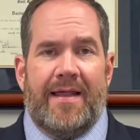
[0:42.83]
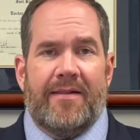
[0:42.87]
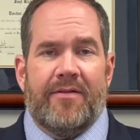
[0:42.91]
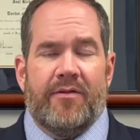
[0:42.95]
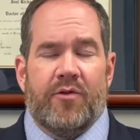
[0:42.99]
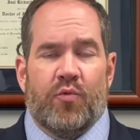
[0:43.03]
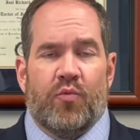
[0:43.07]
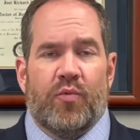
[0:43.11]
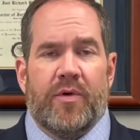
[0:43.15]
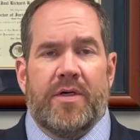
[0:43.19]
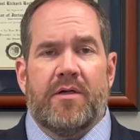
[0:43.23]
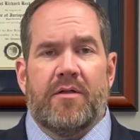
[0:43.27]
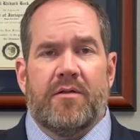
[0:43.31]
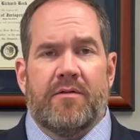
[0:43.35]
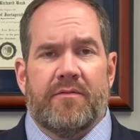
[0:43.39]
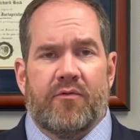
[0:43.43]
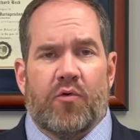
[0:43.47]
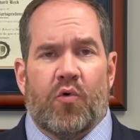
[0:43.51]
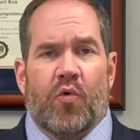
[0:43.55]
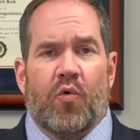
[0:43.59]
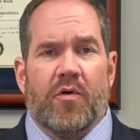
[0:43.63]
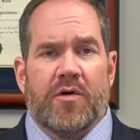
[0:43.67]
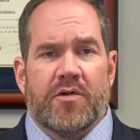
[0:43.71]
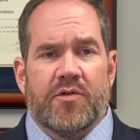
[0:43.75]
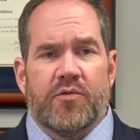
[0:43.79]
The will, of
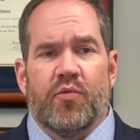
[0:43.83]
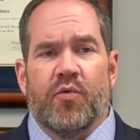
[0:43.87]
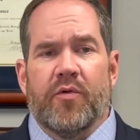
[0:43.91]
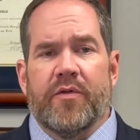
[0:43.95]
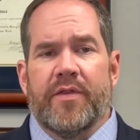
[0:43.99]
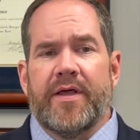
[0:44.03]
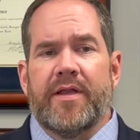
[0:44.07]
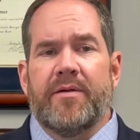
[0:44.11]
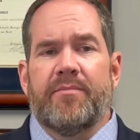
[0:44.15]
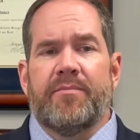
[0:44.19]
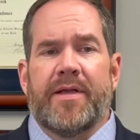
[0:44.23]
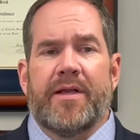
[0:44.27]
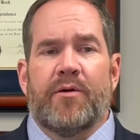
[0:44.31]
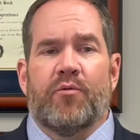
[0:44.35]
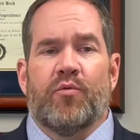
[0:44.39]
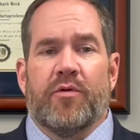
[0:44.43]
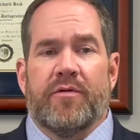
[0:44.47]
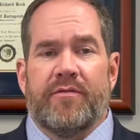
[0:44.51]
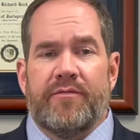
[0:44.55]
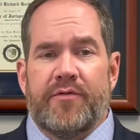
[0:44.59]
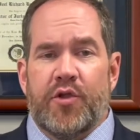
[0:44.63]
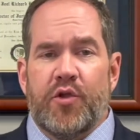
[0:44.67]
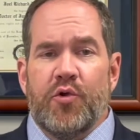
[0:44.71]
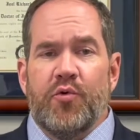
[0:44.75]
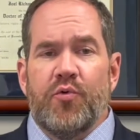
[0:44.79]
course, will then be
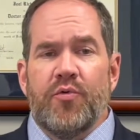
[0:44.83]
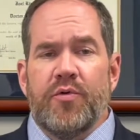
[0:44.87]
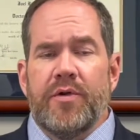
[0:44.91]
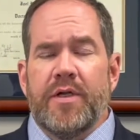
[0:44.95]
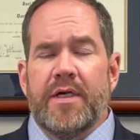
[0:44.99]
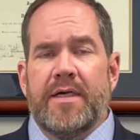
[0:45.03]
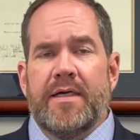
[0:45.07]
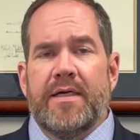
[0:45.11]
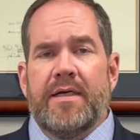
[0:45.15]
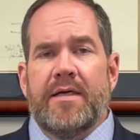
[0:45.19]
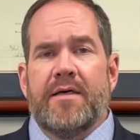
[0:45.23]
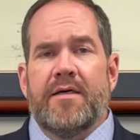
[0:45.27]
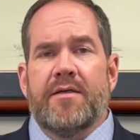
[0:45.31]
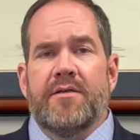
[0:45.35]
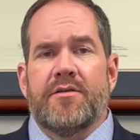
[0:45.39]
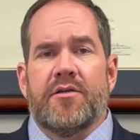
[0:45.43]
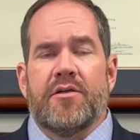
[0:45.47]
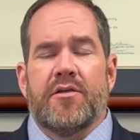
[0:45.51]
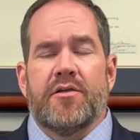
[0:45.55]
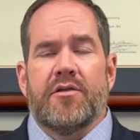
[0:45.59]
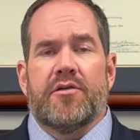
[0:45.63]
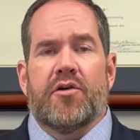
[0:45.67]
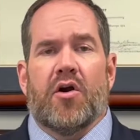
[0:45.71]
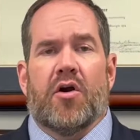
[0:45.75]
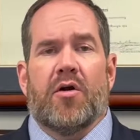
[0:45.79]
reviewed to
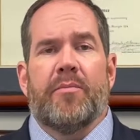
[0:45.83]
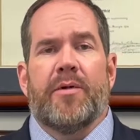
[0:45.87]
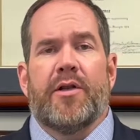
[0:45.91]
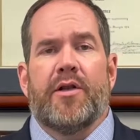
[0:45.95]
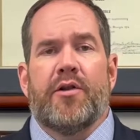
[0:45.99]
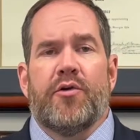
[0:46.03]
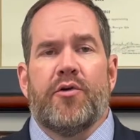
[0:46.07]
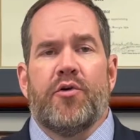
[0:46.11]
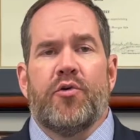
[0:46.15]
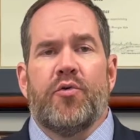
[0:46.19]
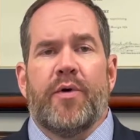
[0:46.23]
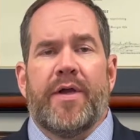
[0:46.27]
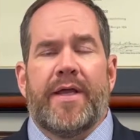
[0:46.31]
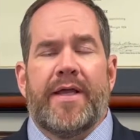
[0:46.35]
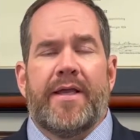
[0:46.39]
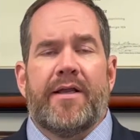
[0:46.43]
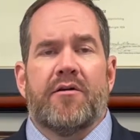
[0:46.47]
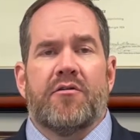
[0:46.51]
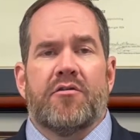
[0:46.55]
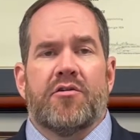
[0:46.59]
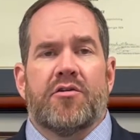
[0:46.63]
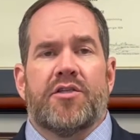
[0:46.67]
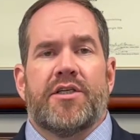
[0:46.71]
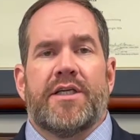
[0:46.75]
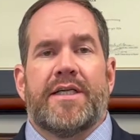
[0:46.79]
determine who he or
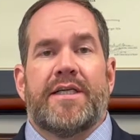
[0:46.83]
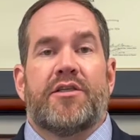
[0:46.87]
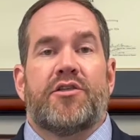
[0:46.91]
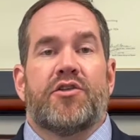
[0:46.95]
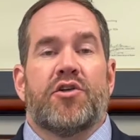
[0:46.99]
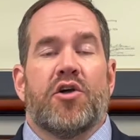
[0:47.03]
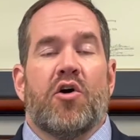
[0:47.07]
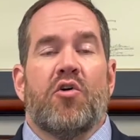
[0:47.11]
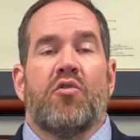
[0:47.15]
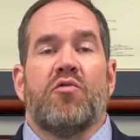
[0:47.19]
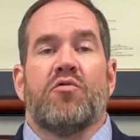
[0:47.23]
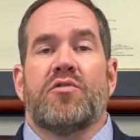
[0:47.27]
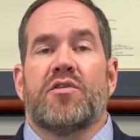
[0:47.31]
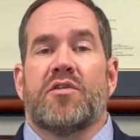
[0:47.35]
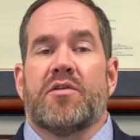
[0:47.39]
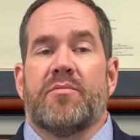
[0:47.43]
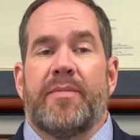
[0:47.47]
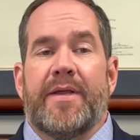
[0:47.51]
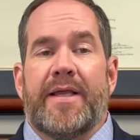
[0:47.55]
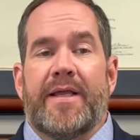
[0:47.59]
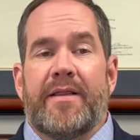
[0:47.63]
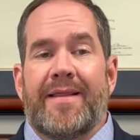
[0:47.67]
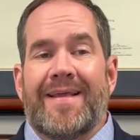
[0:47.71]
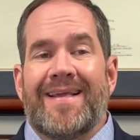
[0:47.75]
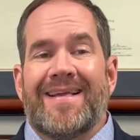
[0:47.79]
she chose to
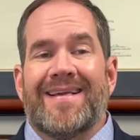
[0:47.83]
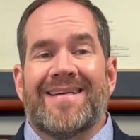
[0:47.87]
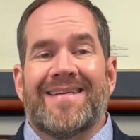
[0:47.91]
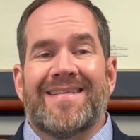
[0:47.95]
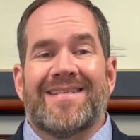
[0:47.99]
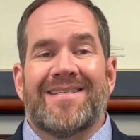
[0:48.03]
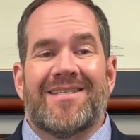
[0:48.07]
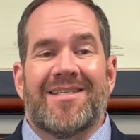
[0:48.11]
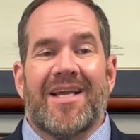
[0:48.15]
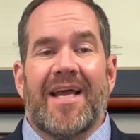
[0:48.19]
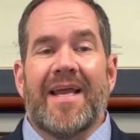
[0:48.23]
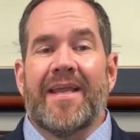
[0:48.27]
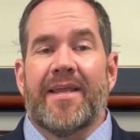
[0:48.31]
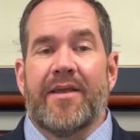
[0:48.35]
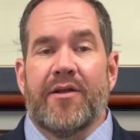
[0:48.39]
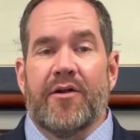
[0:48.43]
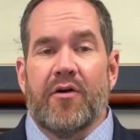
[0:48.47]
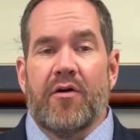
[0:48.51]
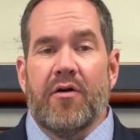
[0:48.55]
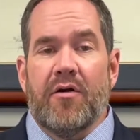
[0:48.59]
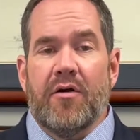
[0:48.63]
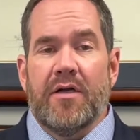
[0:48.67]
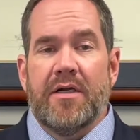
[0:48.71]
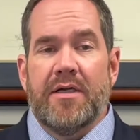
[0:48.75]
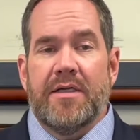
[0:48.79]
be the
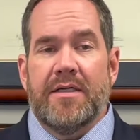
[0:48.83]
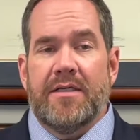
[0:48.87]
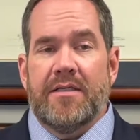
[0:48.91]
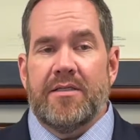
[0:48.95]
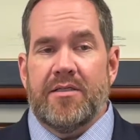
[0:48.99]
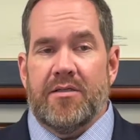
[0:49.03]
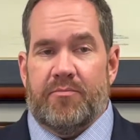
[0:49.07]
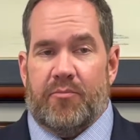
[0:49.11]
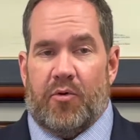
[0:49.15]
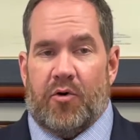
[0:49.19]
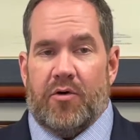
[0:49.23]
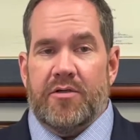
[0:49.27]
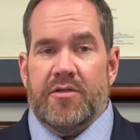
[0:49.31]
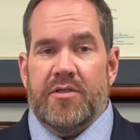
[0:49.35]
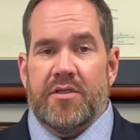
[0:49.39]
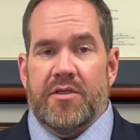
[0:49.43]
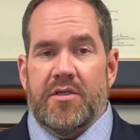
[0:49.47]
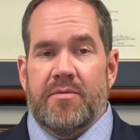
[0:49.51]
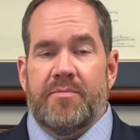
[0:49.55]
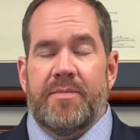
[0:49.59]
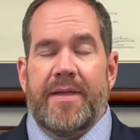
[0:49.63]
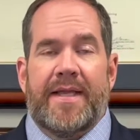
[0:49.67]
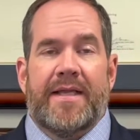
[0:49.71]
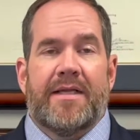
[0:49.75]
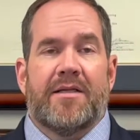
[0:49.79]
executor, the person to
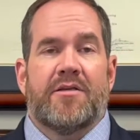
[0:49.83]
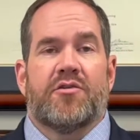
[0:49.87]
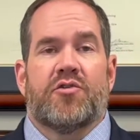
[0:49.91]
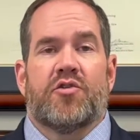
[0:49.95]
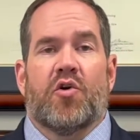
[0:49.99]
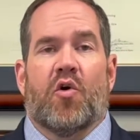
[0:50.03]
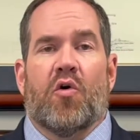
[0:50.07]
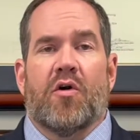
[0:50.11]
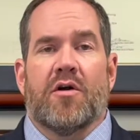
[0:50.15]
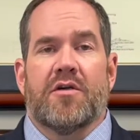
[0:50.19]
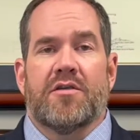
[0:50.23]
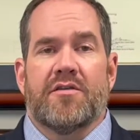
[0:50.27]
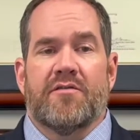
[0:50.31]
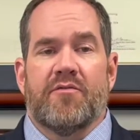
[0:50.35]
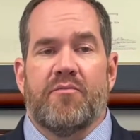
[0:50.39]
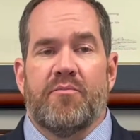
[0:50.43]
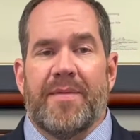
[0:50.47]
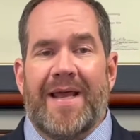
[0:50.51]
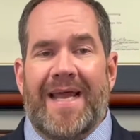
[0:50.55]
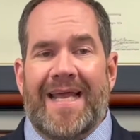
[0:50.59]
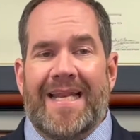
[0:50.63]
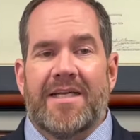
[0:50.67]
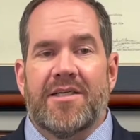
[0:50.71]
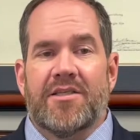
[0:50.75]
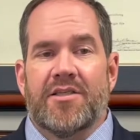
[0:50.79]
be in charge of
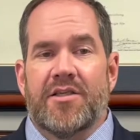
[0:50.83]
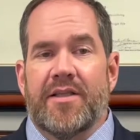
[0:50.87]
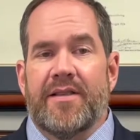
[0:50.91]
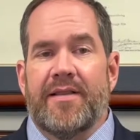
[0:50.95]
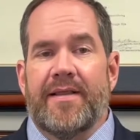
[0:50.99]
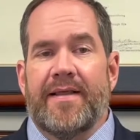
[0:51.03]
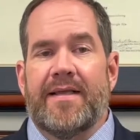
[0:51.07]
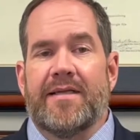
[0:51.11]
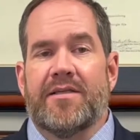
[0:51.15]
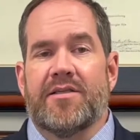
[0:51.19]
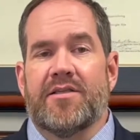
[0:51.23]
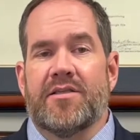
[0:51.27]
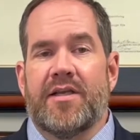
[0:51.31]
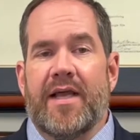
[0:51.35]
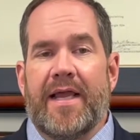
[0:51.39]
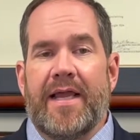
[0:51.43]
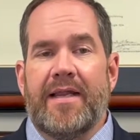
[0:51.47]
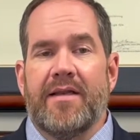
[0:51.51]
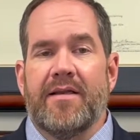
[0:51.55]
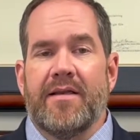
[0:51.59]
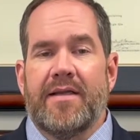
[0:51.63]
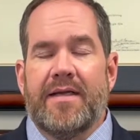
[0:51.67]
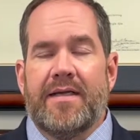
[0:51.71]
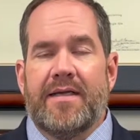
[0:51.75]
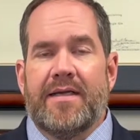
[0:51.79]
managing the
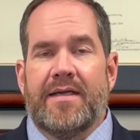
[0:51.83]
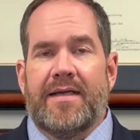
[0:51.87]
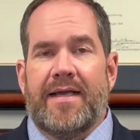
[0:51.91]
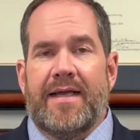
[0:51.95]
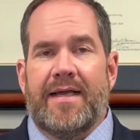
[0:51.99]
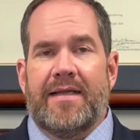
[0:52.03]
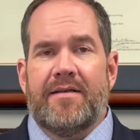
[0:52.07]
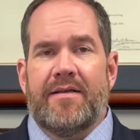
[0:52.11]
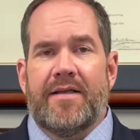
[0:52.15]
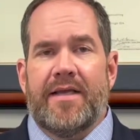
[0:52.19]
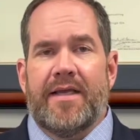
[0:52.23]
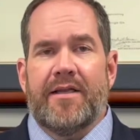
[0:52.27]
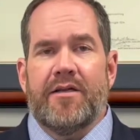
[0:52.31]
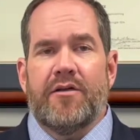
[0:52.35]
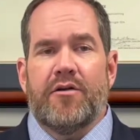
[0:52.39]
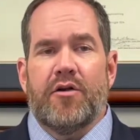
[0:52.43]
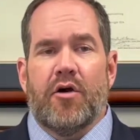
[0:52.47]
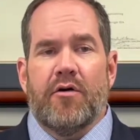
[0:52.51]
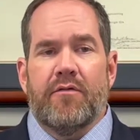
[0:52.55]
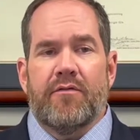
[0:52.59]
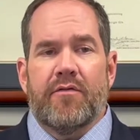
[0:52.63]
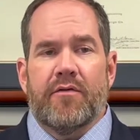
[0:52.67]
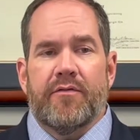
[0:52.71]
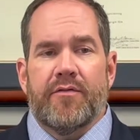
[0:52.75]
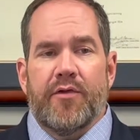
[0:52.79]
estate, and to get an
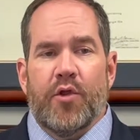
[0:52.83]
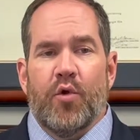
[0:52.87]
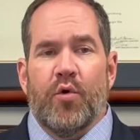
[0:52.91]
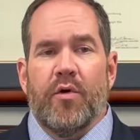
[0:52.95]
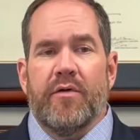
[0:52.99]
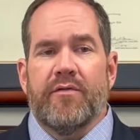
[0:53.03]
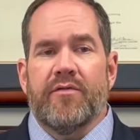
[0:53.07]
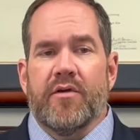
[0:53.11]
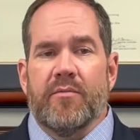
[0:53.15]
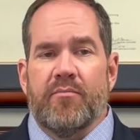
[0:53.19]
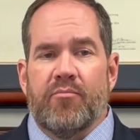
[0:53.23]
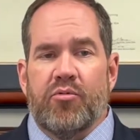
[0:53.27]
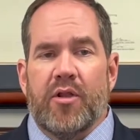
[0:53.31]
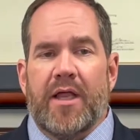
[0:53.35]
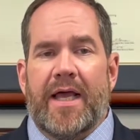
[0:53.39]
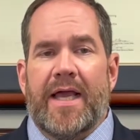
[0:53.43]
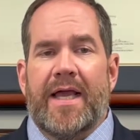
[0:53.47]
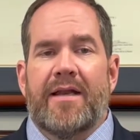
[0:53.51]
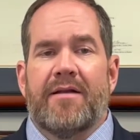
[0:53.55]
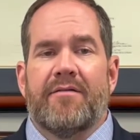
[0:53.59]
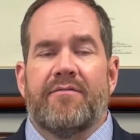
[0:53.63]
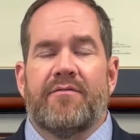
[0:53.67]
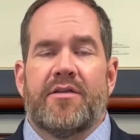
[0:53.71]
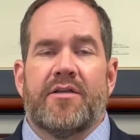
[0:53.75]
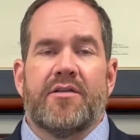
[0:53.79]
overview of the plan
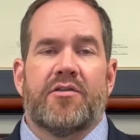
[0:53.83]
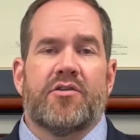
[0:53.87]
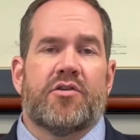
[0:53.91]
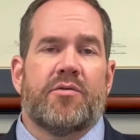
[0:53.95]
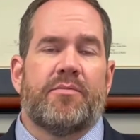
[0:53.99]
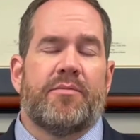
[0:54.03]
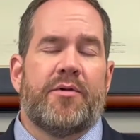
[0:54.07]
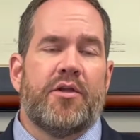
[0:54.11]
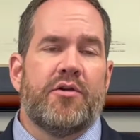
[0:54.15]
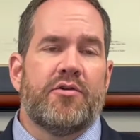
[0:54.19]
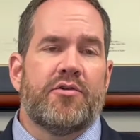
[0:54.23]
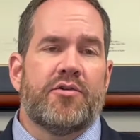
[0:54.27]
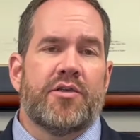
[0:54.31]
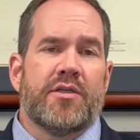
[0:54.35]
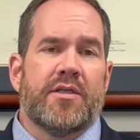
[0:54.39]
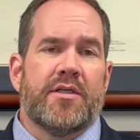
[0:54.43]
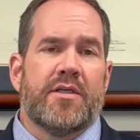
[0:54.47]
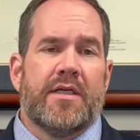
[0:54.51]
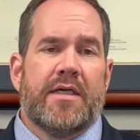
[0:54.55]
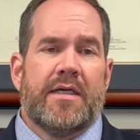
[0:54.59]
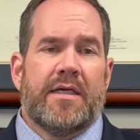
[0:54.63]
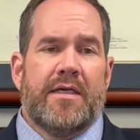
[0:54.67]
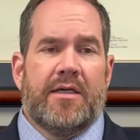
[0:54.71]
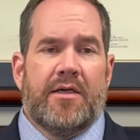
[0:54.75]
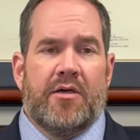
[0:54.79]
of distribution
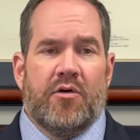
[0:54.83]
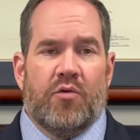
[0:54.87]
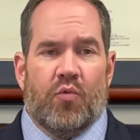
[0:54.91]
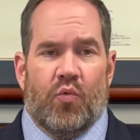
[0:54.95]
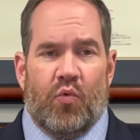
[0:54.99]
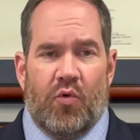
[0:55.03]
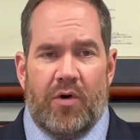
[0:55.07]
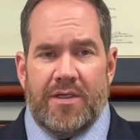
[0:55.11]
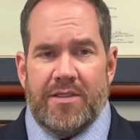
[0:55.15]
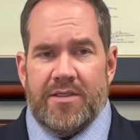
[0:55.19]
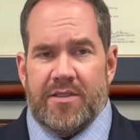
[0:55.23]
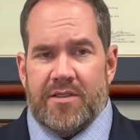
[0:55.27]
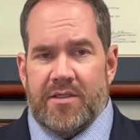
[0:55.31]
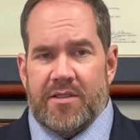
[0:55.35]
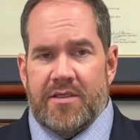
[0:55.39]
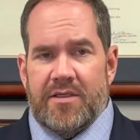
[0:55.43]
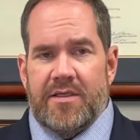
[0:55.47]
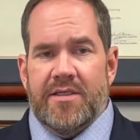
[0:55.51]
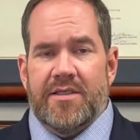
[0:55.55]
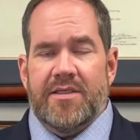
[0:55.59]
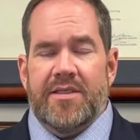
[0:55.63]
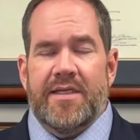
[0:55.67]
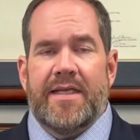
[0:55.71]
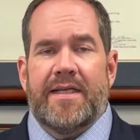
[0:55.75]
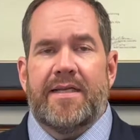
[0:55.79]
once the
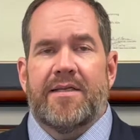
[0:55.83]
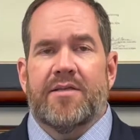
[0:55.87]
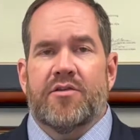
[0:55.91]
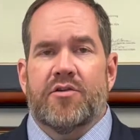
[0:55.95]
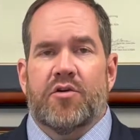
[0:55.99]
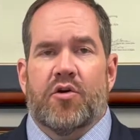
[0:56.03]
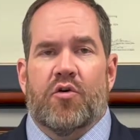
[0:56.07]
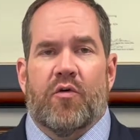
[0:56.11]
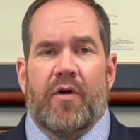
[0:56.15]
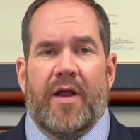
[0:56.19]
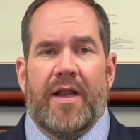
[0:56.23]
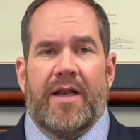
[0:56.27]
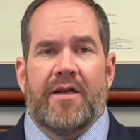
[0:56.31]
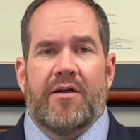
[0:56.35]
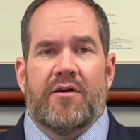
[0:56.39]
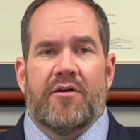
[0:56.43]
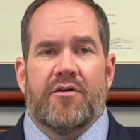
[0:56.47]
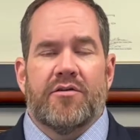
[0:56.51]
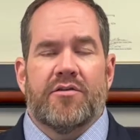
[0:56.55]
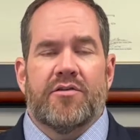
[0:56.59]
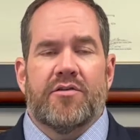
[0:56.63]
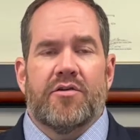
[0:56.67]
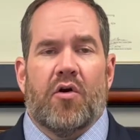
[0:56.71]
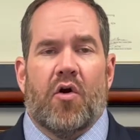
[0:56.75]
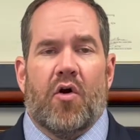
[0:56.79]
decedent's
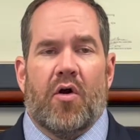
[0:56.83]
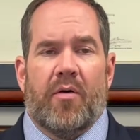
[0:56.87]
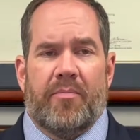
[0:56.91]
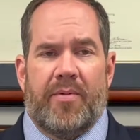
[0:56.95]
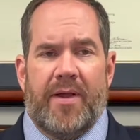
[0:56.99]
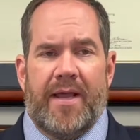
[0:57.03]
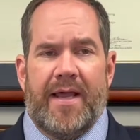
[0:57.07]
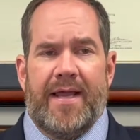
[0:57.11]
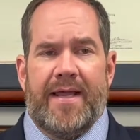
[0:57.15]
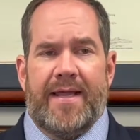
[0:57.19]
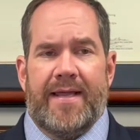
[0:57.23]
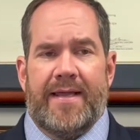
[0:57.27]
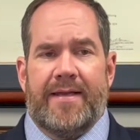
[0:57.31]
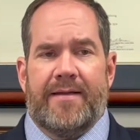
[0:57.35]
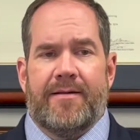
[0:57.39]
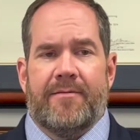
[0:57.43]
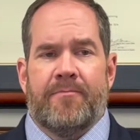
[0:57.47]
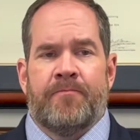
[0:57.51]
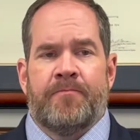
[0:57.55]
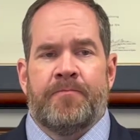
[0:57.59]
creditors are paid.